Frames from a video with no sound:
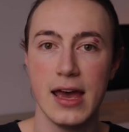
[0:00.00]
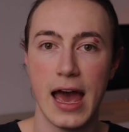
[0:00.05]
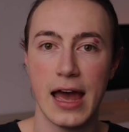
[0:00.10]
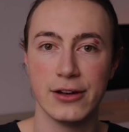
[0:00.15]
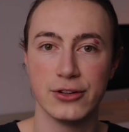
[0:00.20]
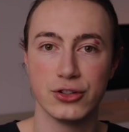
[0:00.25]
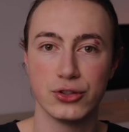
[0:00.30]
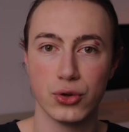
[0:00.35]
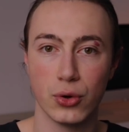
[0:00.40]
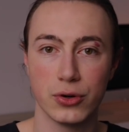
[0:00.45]

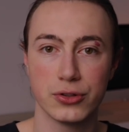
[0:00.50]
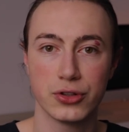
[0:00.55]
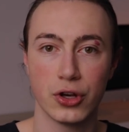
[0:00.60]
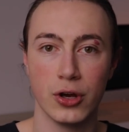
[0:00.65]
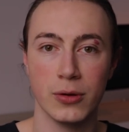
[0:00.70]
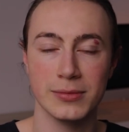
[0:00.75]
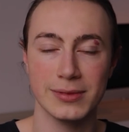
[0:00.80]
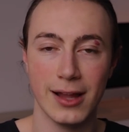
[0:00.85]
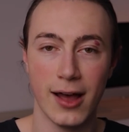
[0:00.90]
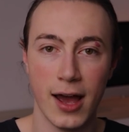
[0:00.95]
and
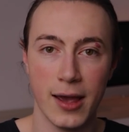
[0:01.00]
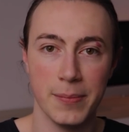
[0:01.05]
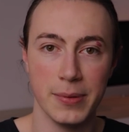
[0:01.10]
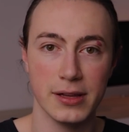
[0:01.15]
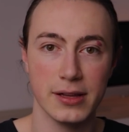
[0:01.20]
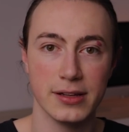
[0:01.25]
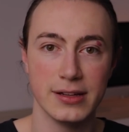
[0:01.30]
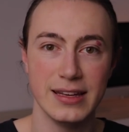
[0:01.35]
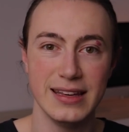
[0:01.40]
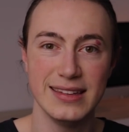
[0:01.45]
short-term
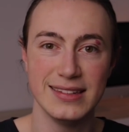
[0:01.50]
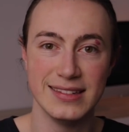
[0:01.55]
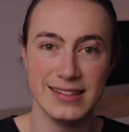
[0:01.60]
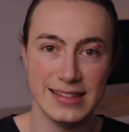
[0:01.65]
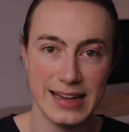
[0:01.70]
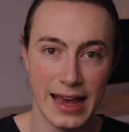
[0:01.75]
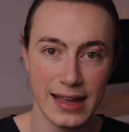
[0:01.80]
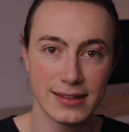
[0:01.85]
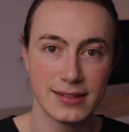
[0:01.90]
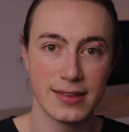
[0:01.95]
liabilities,
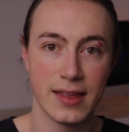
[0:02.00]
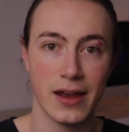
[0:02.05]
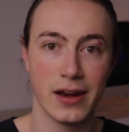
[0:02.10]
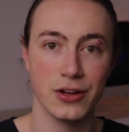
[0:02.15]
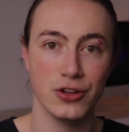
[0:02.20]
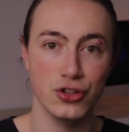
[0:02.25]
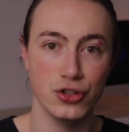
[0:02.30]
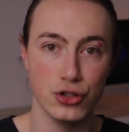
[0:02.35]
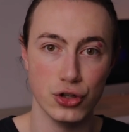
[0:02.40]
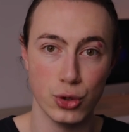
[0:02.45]
debts that are
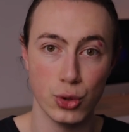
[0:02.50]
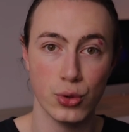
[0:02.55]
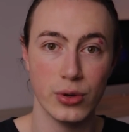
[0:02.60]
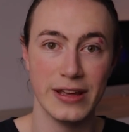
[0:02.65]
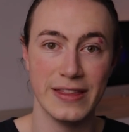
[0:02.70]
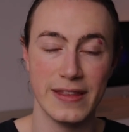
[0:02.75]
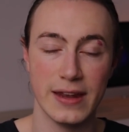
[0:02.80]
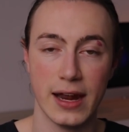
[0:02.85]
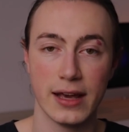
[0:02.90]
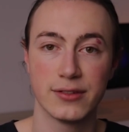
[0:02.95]
due
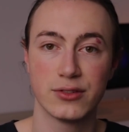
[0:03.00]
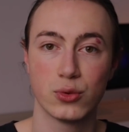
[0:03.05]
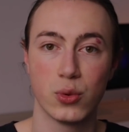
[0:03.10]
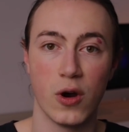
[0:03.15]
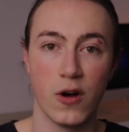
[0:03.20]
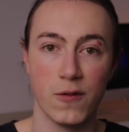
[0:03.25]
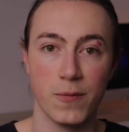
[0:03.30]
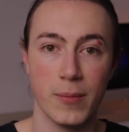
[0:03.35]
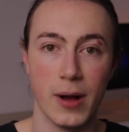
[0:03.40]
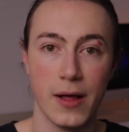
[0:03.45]
in the next
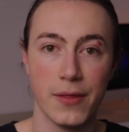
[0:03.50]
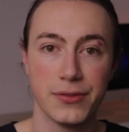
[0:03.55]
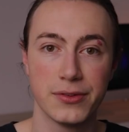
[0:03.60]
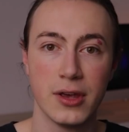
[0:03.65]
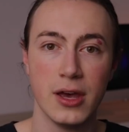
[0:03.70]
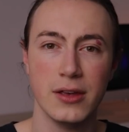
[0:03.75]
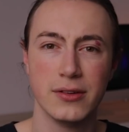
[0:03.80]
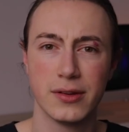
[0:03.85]
12 months.